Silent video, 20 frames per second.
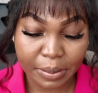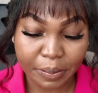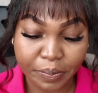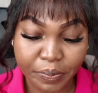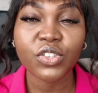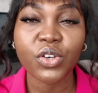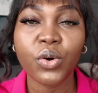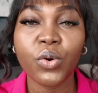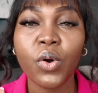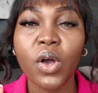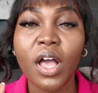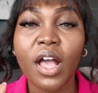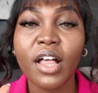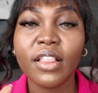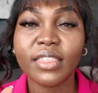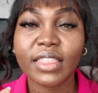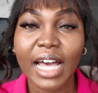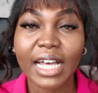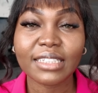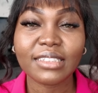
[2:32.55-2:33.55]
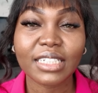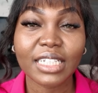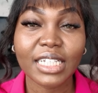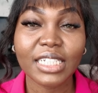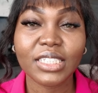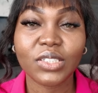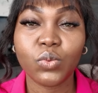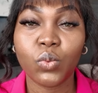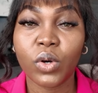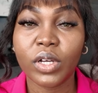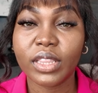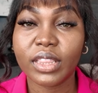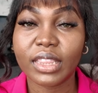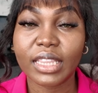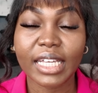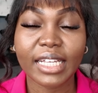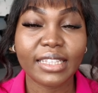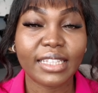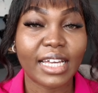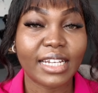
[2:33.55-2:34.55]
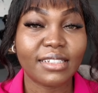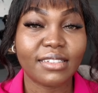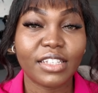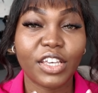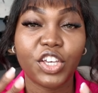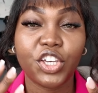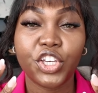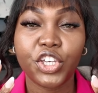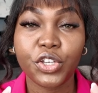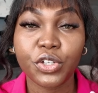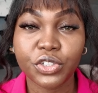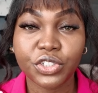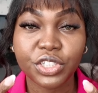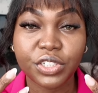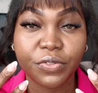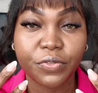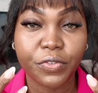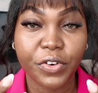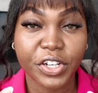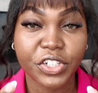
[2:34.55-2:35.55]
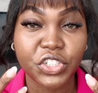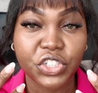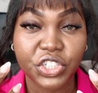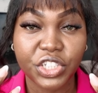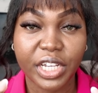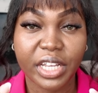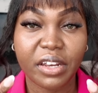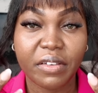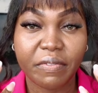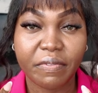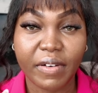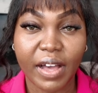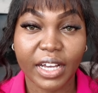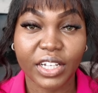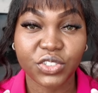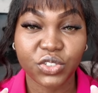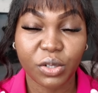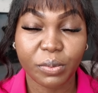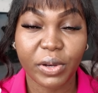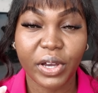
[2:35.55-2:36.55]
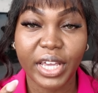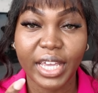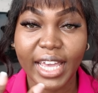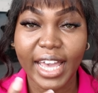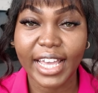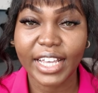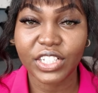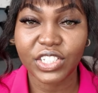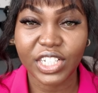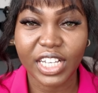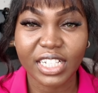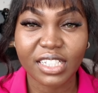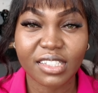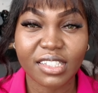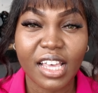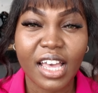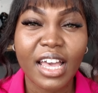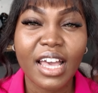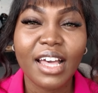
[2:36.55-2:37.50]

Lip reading: So that is one thing that is a huge differentiating factor about AI agents.